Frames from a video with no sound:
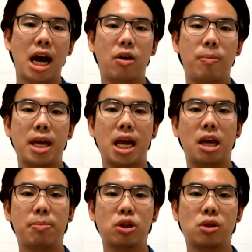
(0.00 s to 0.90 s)
I'll
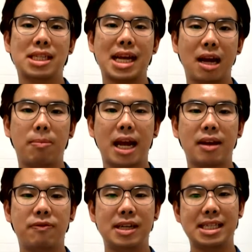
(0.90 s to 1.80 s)
be able to set up
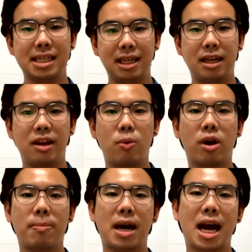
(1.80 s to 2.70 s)
like a facility
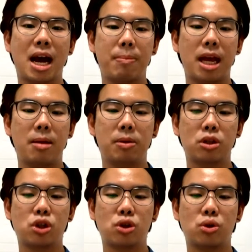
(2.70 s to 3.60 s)
whereby I'm
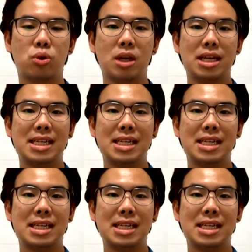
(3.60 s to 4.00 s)
able to